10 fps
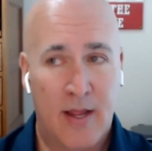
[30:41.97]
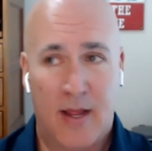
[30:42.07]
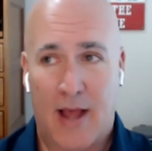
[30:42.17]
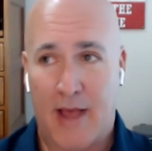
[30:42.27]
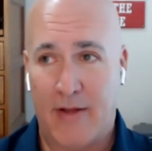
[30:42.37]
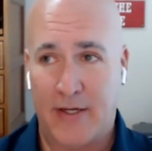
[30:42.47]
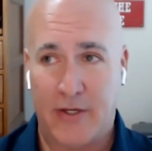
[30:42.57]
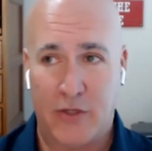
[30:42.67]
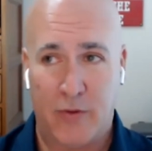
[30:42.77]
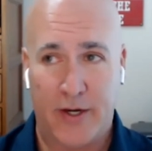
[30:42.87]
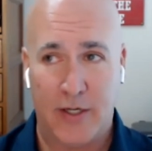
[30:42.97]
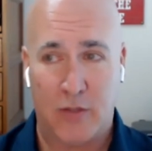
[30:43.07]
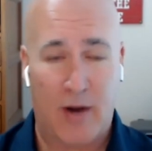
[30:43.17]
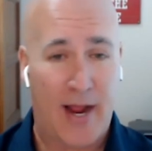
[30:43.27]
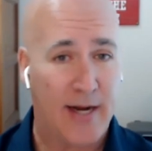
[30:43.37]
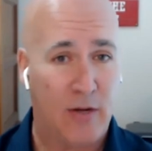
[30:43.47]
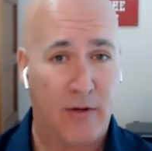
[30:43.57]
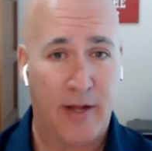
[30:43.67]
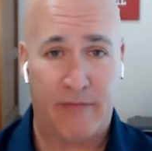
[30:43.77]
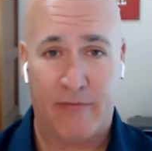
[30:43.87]
I've had situations where I had to go
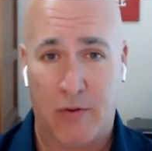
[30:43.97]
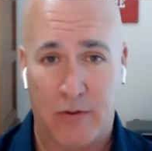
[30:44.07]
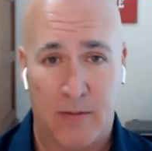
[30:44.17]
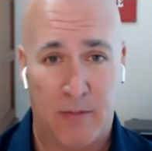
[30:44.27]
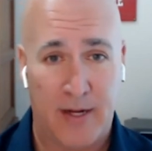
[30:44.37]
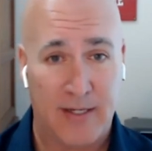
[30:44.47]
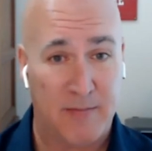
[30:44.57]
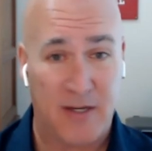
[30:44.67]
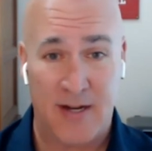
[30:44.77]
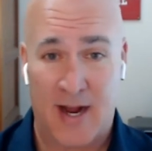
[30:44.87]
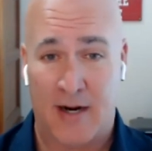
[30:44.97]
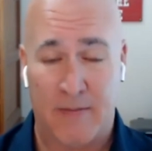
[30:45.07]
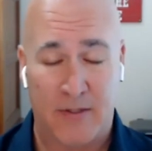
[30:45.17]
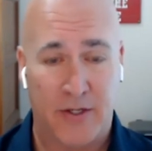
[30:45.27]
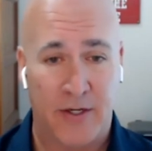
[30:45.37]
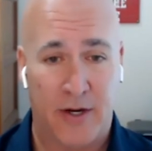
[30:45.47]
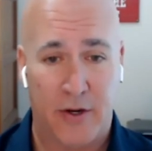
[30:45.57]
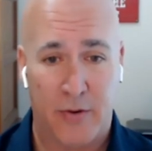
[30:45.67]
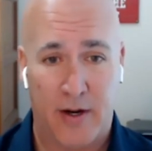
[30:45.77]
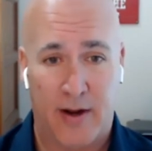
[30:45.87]
take photos someplace. I'm just not in a position to do it.